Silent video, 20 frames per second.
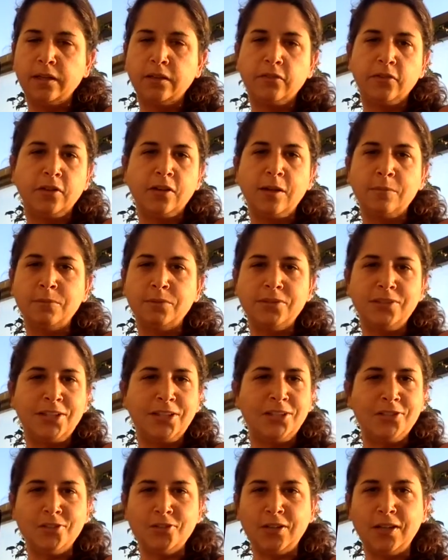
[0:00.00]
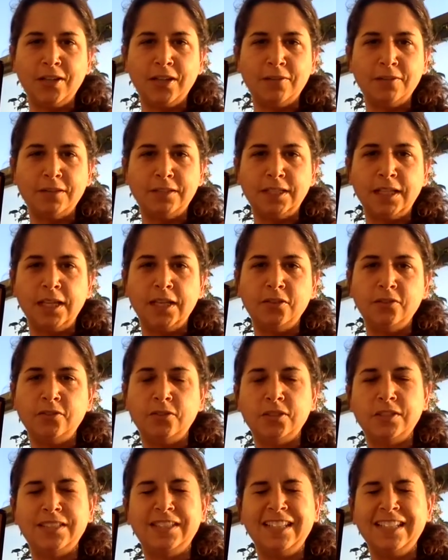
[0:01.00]
For a couple of days you hang out with Day and you
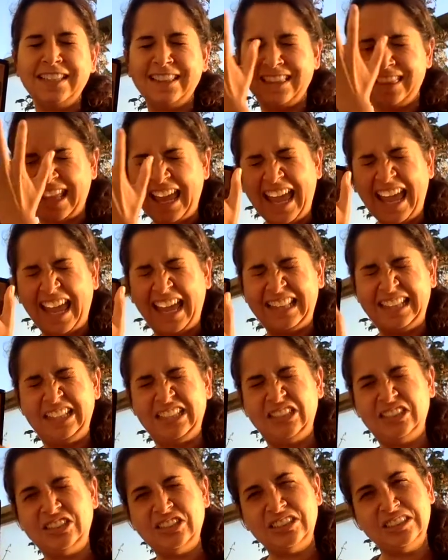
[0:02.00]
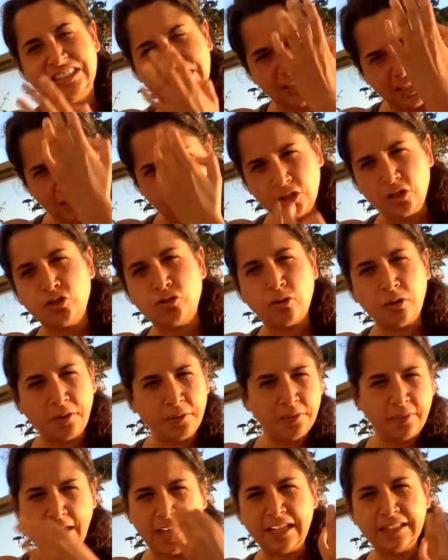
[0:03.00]
just get that. Like just
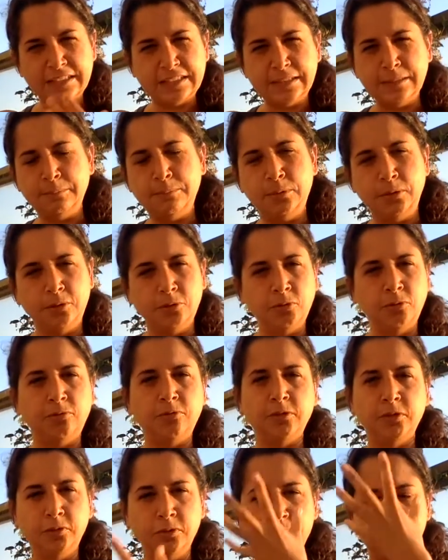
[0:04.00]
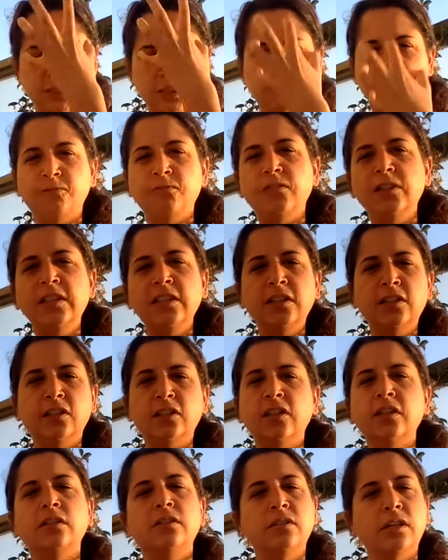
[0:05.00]
draw that symbol over you and just feel
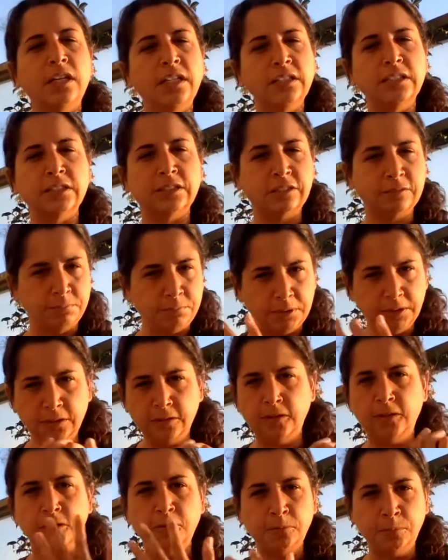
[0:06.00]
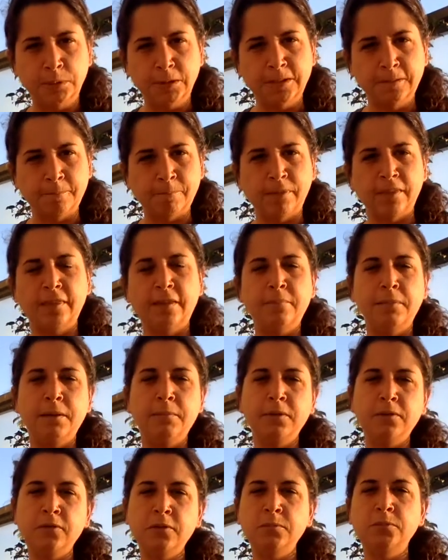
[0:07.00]
the greatness of being a human. And then
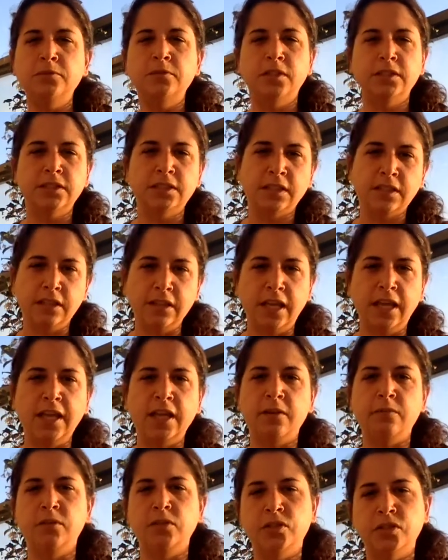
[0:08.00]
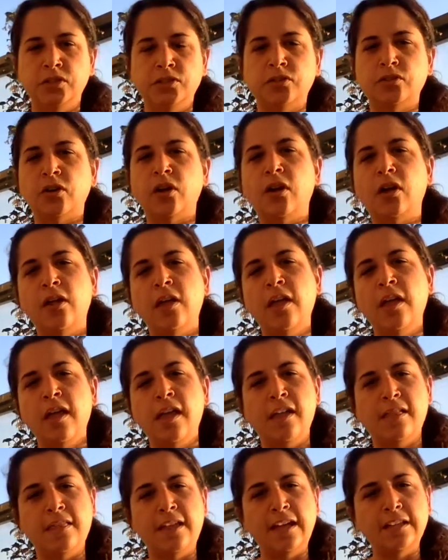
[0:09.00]
maybe we move on to the light and we just draw
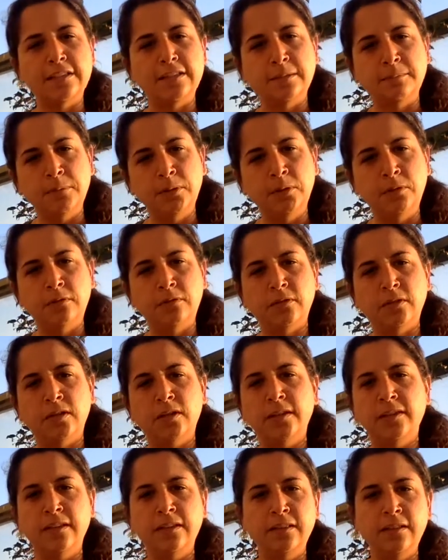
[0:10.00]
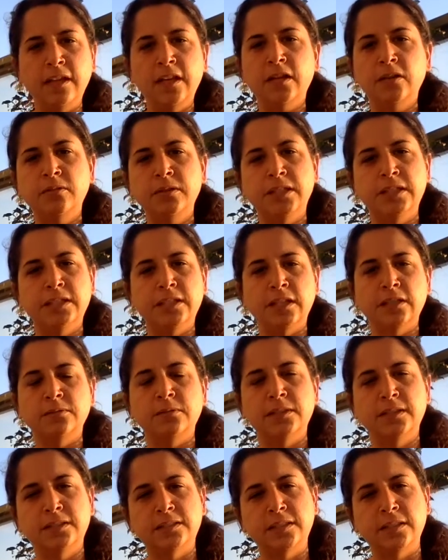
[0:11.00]
that symbol over, and then later we connect
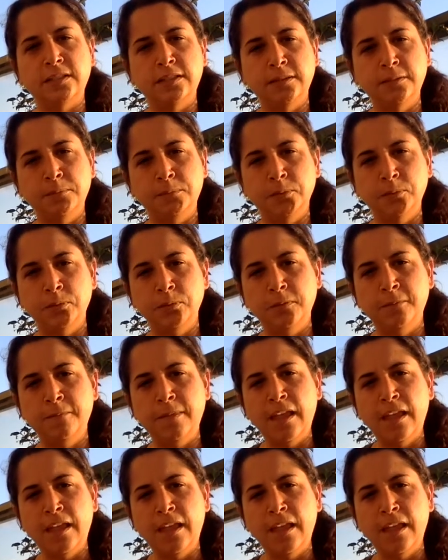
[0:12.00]
with the sun and the moon.